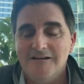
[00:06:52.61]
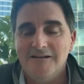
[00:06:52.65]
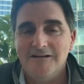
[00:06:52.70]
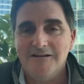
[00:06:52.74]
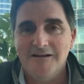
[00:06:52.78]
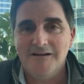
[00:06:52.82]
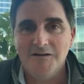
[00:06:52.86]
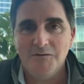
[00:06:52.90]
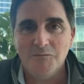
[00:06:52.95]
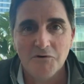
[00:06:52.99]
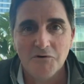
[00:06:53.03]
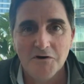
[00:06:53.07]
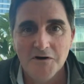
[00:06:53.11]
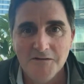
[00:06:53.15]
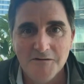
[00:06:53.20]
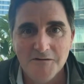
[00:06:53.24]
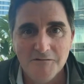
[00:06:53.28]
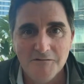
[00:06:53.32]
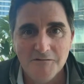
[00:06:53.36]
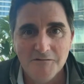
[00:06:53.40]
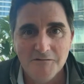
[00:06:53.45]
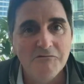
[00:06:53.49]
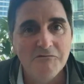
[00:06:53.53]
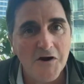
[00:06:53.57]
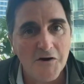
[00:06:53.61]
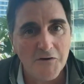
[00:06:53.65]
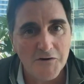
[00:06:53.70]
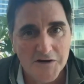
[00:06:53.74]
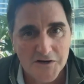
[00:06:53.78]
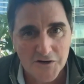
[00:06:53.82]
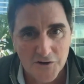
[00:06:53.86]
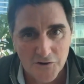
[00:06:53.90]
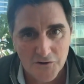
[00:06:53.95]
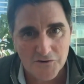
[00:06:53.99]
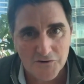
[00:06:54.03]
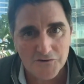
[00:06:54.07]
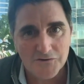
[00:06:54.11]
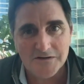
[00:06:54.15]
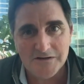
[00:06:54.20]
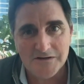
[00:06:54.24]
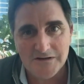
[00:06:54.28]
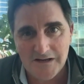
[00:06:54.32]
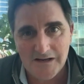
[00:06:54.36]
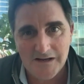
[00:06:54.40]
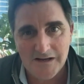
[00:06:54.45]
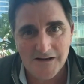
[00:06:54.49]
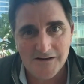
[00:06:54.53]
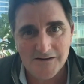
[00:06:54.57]
And we're in the very early
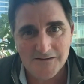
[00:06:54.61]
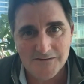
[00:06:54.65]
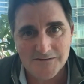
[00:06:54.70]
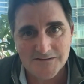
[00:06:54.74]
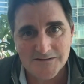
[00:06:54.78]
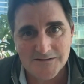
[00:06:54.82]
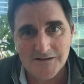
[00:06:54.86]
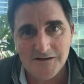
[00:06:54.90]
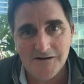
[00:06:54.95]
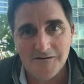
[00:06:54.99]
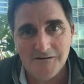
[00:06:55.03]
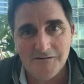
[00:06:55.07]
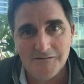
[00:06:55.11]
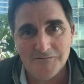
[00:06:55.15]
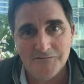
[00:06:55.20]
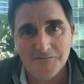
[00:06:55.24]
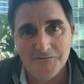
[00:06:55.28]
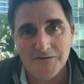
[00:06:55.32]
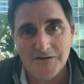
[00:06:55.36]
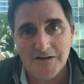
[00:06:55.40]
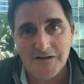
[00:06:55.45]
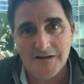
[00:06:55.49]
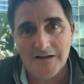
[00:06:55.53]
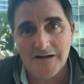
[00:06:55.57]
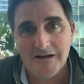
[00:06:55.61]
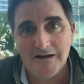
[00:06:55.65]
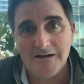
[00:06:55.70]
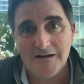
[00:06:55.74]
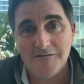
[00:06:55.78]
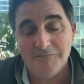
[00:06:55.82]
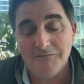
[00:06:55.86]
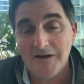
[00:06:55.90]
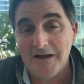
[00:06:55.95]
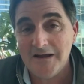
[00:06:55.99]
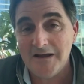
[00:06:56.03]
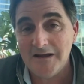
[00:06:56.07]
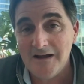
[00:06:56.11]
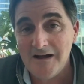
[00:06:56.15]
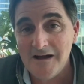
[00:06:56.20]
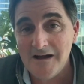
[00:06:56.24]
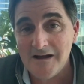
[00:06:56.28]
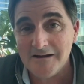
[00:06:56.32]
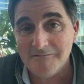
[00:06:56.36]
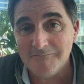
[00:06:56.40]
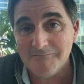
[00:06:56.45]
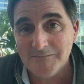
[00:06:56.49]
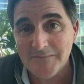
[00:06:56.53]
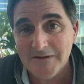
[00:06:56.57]
days of
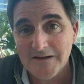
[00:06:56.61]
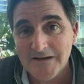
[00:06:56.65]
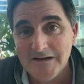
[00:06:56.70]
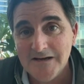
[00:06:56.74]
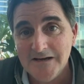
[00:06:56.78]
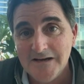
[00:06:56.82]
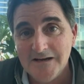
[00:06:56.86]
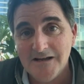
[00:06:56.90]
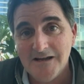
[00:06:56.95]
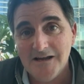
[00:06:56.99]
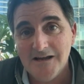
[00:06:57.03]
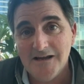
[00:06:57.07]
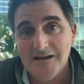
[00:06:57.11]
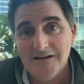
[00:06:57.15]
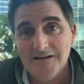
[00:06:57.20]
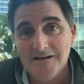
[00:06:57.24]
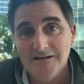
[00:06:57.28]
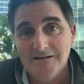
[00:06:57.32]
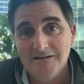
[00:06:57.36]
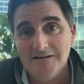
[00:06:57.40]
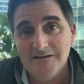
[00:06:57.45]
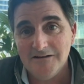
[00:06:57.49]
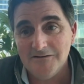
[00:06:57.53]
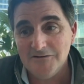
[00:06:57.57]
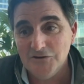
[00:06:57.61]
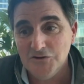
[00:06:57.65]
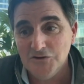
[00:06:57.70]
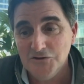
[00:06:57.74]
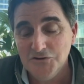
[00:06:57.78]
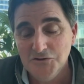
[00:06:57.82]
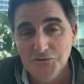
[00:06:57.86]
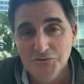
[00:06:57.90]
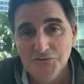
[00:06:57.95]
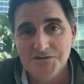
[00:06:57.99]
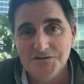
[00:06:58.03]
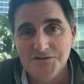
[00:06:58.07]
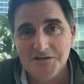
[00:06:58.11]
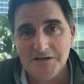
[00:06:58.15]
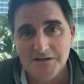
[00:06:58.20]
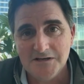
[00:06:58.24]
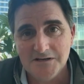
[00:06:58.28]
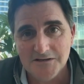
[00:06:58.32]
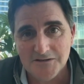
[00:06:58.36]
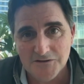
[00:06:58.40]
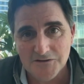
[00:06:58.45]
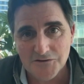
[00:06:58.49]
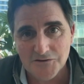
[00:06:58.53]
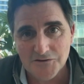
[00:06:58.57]
AI, and
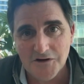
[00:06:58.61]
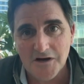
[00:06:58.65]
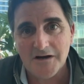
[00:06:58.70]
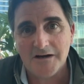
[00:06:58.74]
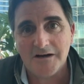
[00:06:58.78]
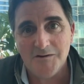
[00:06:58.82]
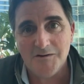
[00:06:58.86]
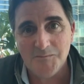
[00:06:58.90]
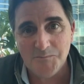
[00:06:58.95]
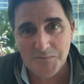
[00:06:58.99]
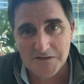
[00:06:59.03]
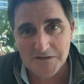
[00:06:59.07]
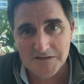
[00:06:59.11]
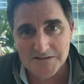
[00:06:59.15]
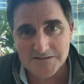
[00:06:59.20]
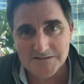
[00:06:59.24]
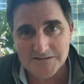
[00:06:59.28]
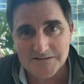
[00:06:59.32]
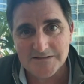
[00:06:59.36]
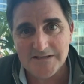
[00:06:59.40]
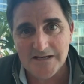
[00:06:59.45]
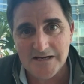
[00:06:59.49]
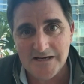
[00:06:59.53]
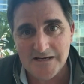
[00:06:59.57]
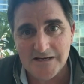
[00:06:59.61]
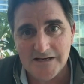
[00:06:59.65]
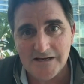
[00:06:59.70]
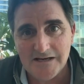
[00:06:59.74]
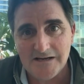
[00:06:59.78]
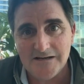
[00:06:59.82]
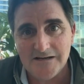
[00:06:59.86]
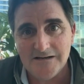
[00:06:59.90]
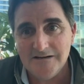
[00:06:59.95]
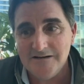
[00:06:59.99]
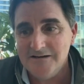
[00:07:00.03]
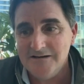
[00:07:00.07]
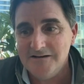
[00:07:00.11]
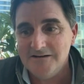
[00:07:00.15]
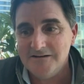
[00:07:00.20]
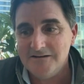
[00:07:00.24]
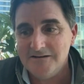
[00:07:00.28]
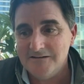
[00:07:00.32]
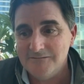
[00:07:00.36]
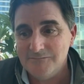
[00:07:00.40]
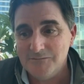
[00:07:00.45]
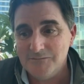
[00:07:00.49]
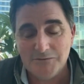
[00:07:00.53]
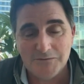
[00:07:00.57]
using a company's data,
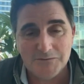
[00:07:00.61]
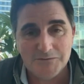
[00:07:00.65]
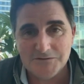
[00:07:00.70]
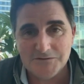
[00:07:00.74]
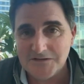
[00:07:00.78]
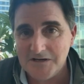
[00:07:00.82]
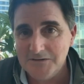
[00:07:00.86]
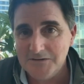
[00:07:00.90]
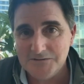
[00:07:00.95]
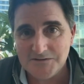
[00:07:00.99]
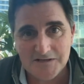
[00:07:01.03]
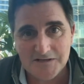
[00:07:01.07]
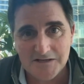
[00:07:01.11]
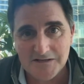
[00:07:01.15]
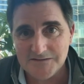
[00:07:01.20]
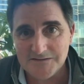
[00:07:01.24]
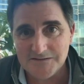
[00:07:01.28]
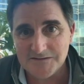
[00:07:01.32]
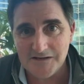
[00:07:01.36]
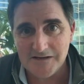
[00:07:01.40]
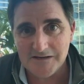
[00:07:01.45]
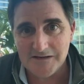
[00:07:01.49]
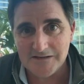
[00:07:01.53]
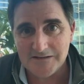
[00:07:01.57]
which I would say is like